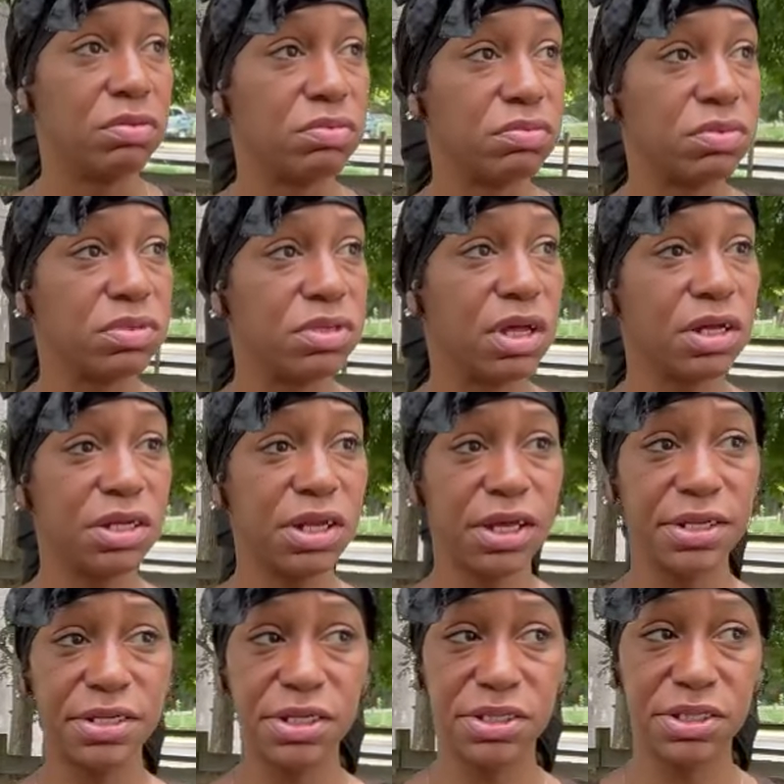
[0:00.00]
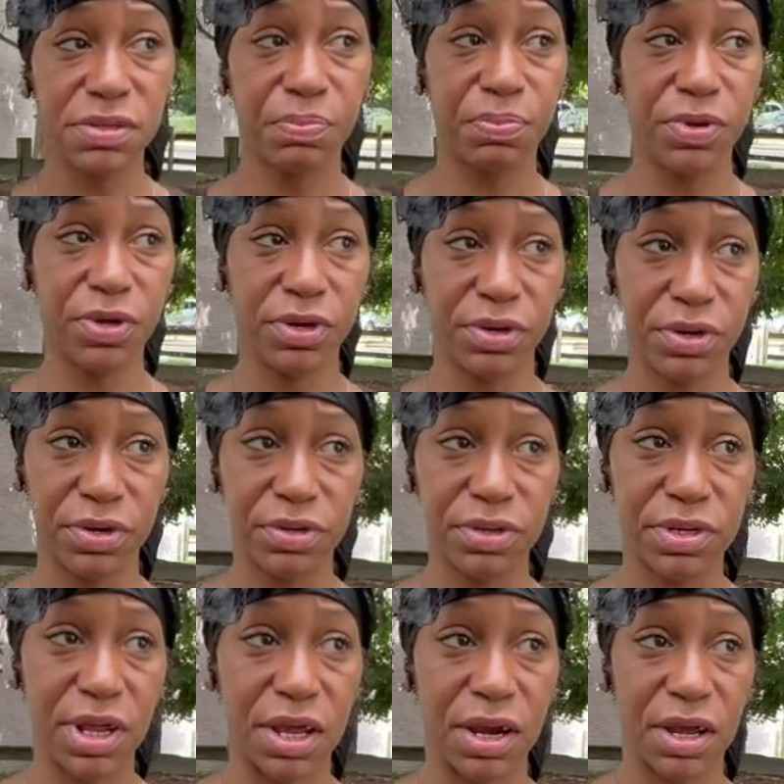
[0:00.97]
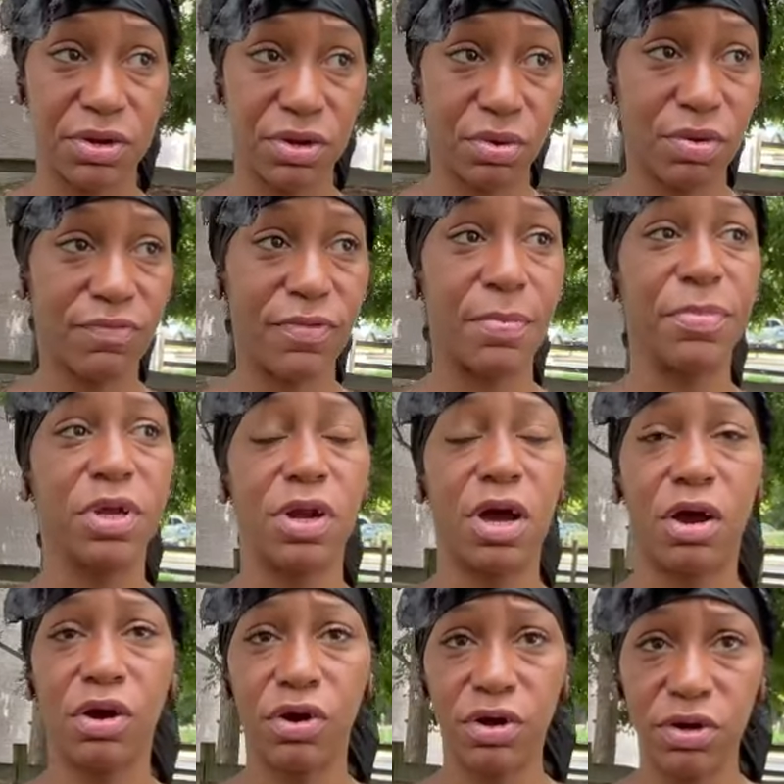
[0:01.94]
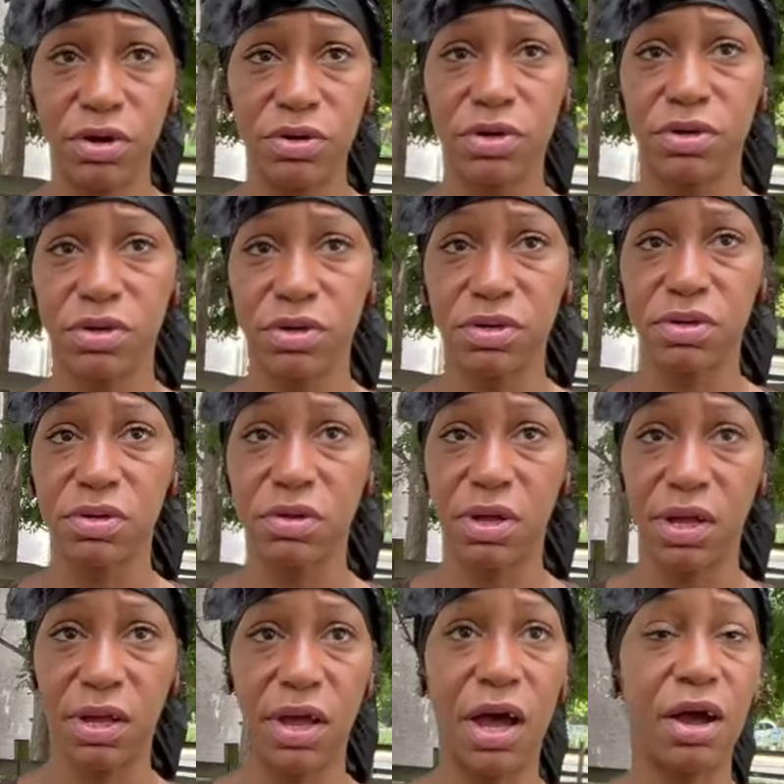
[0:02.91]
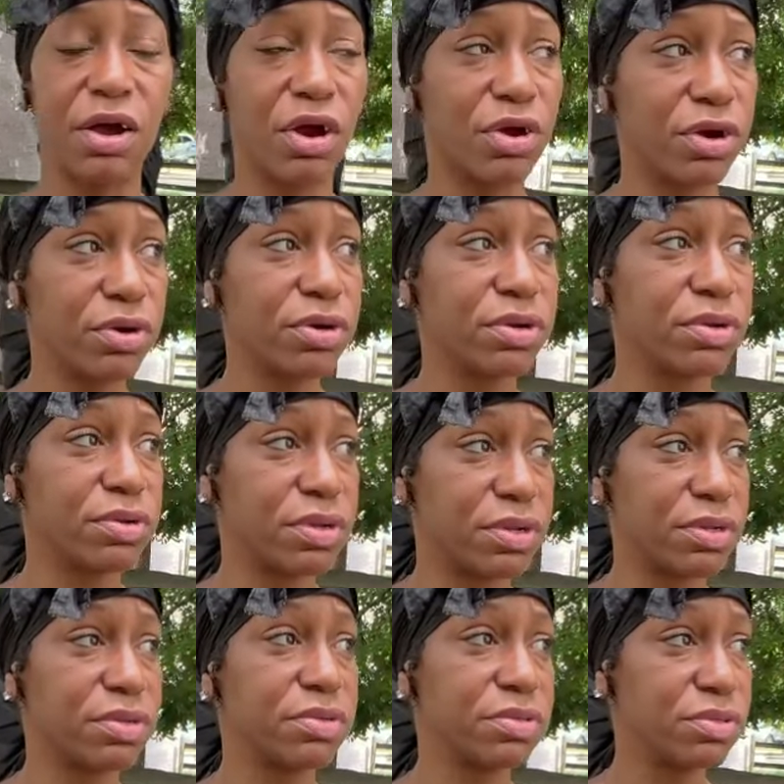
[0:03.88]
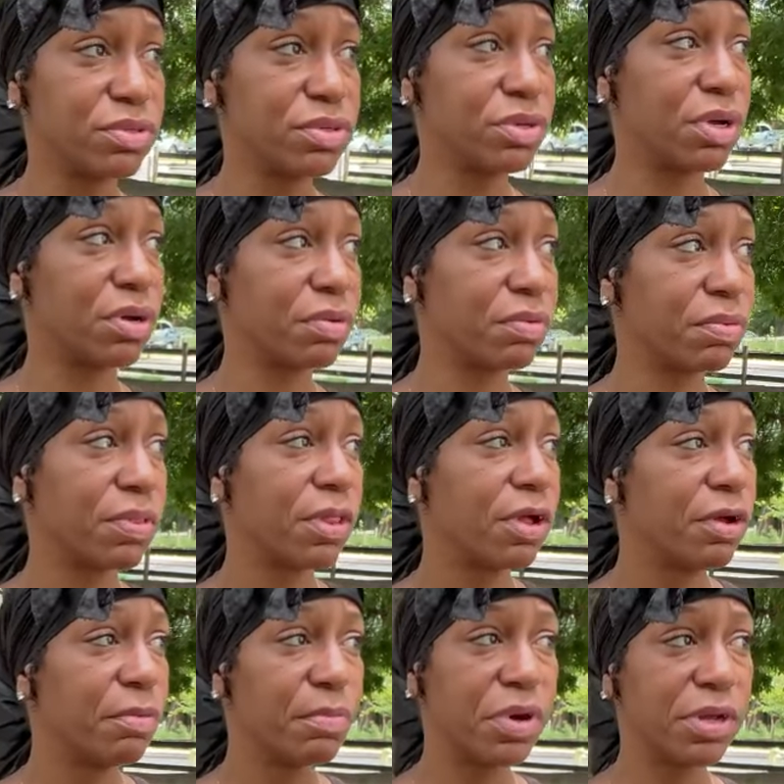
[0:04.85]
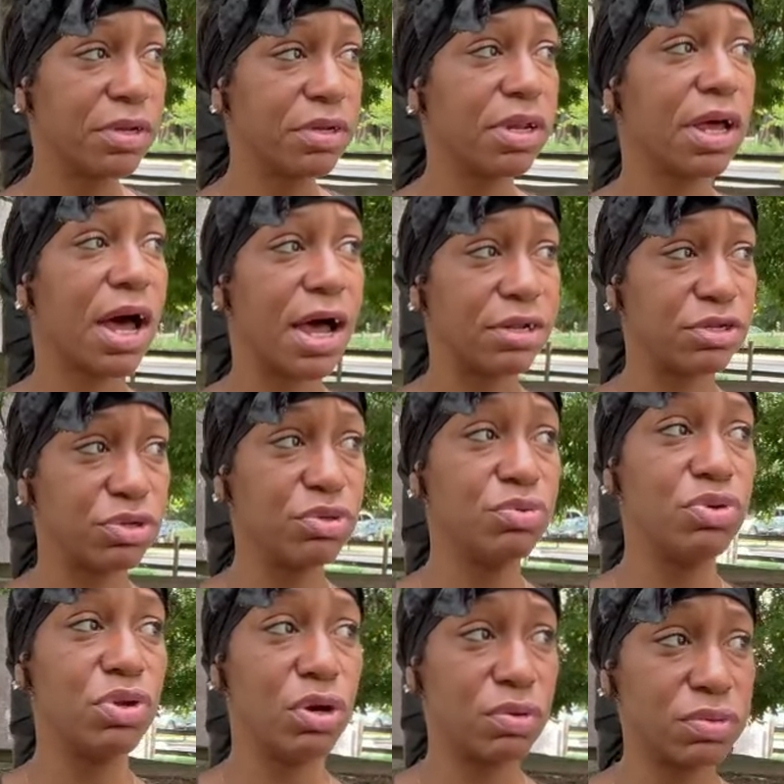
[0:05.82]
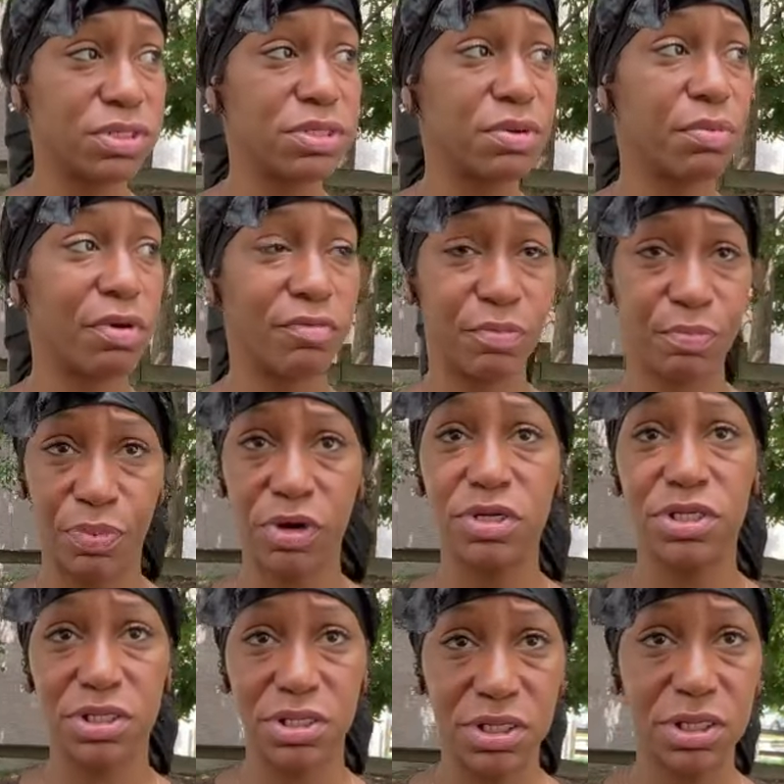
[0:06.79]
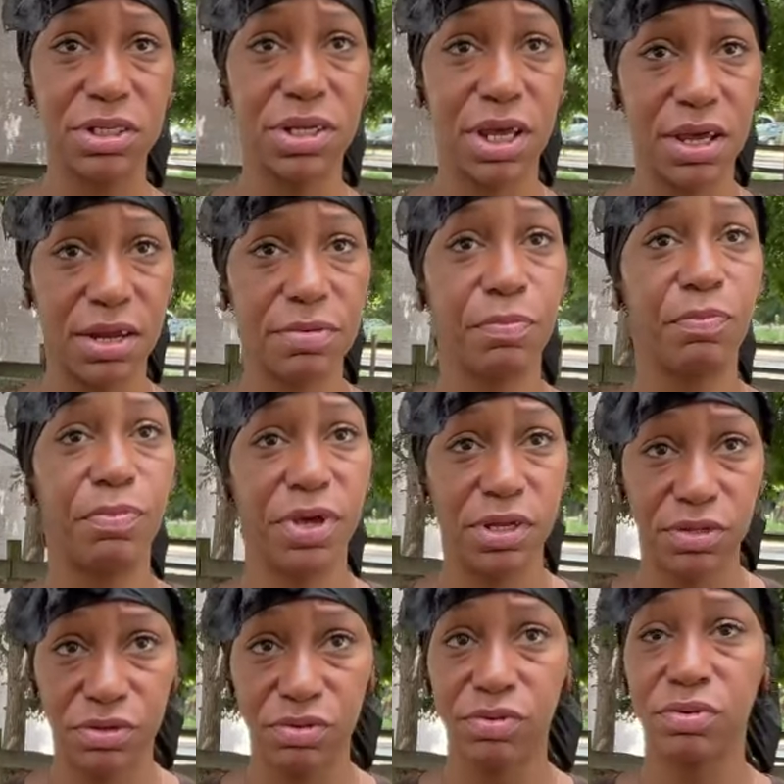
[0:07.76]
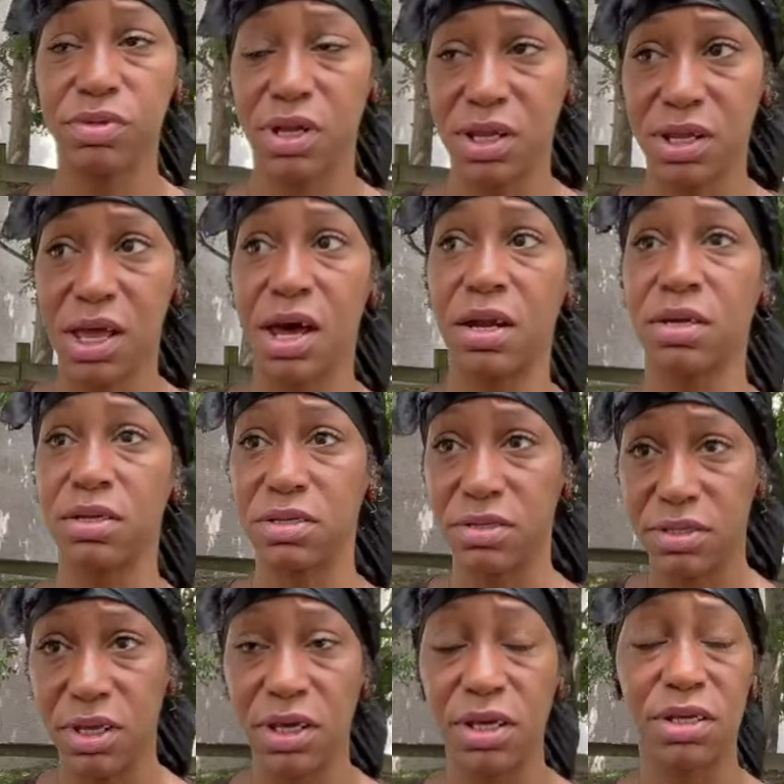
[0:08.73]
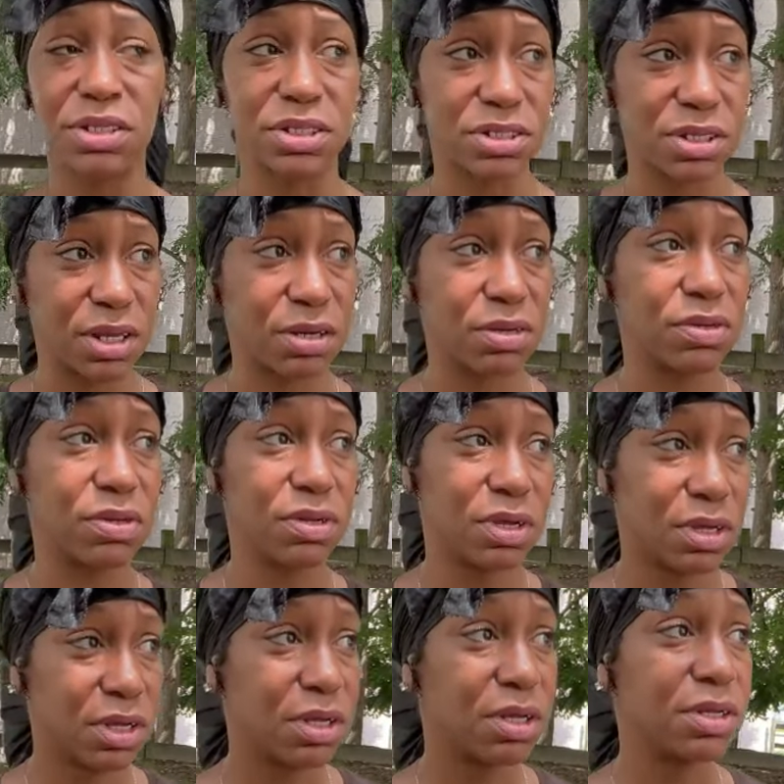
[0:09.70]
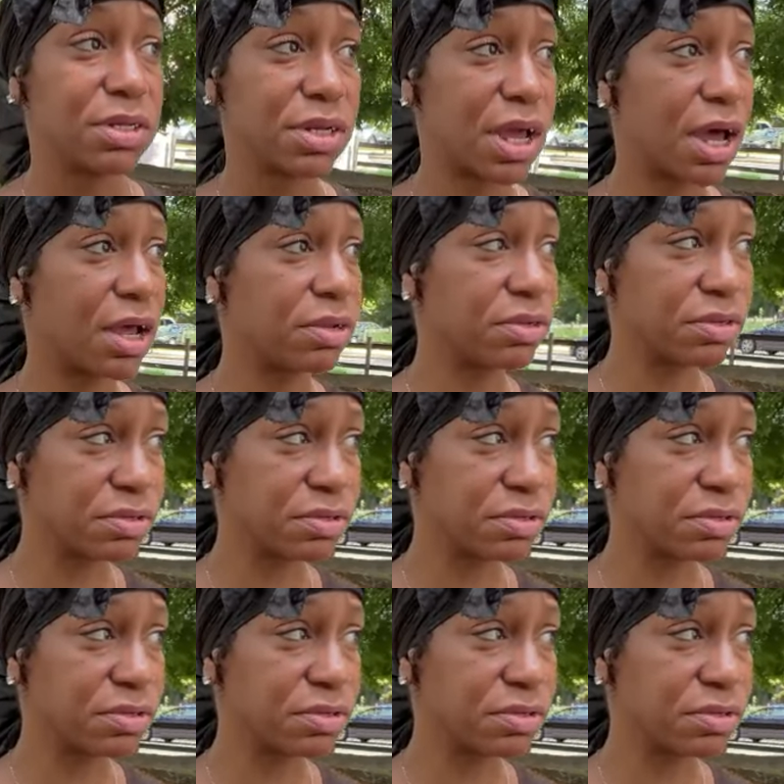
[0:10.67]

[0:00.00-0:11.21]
None that disappeared that I know of. I mean, I heard, you know, but I do know some of them personally that been through a lot of things that got